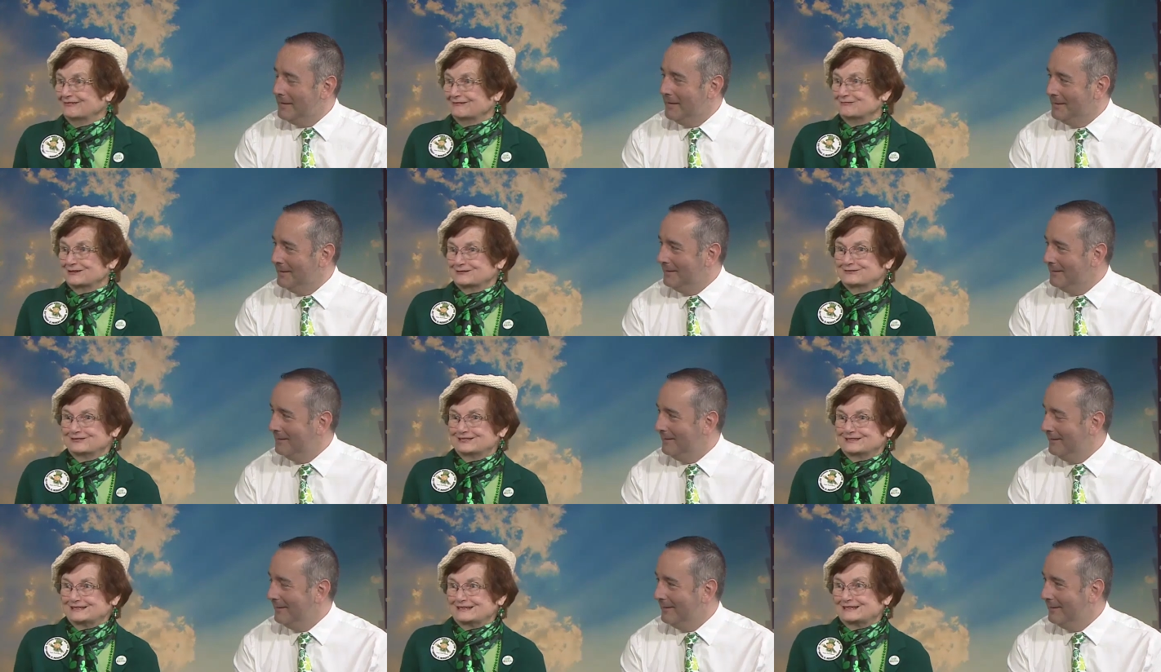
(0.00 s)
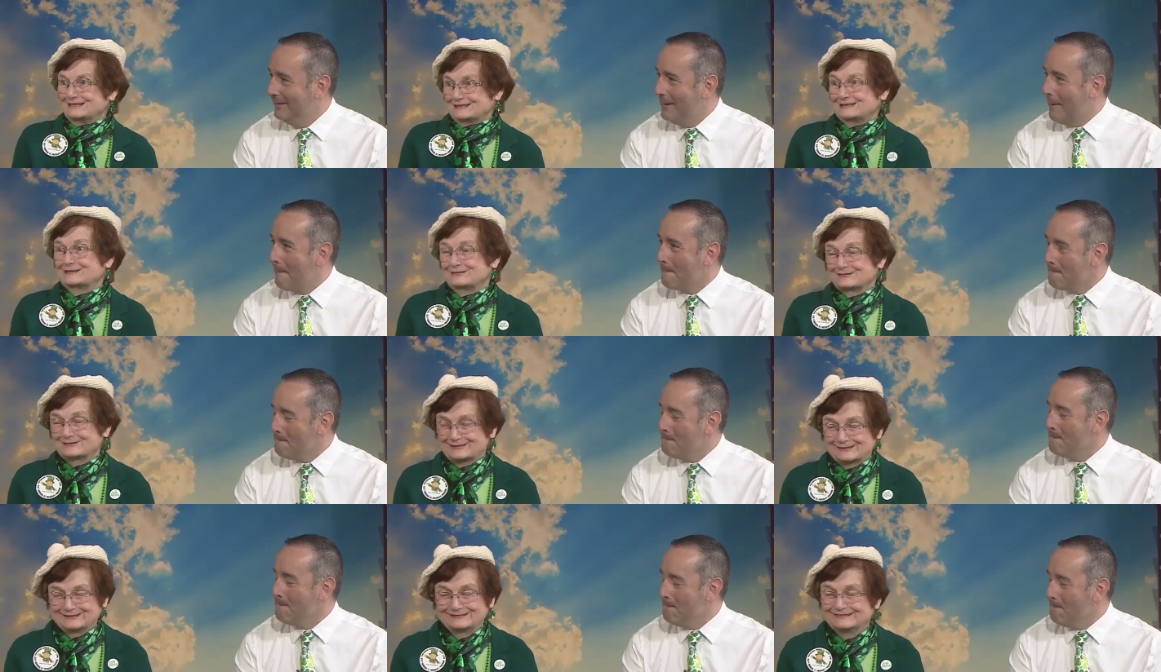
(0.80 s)
Speaker 1: from the Twin Cities too.
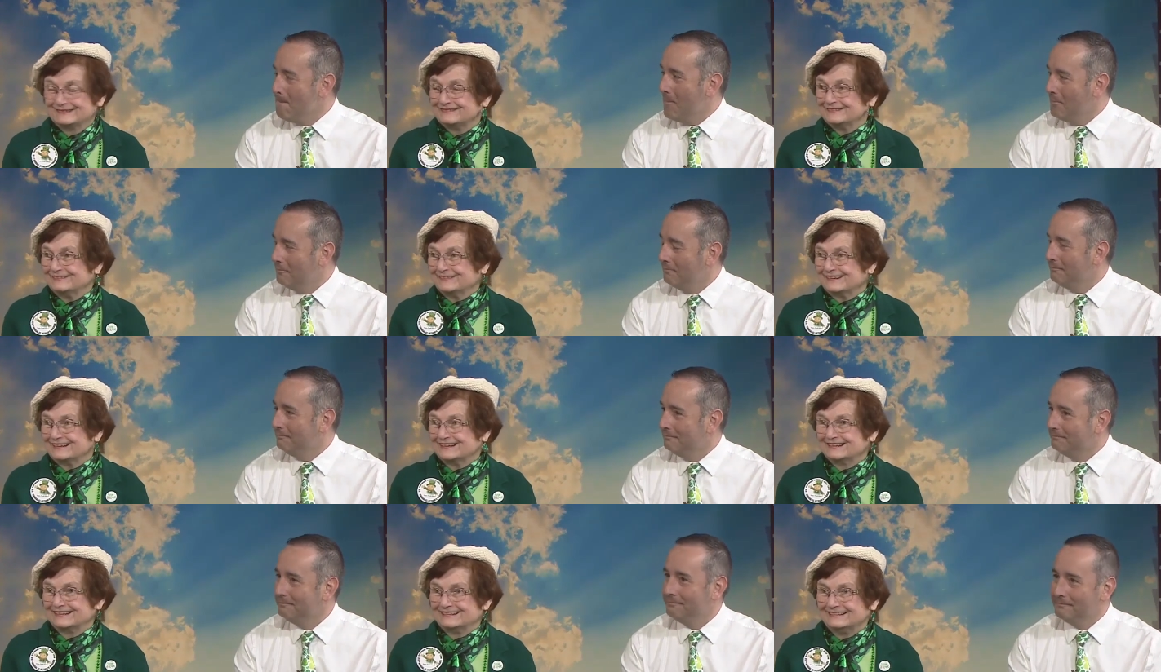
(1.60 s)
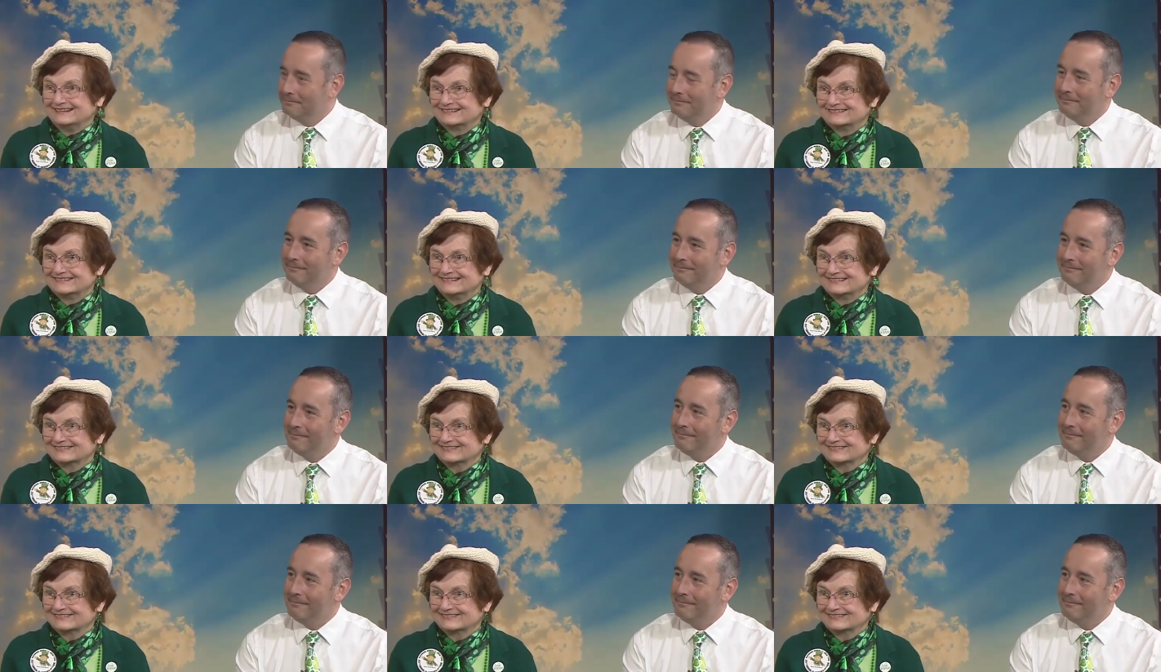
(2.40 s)
So. Oh, that's uh, nice. You have to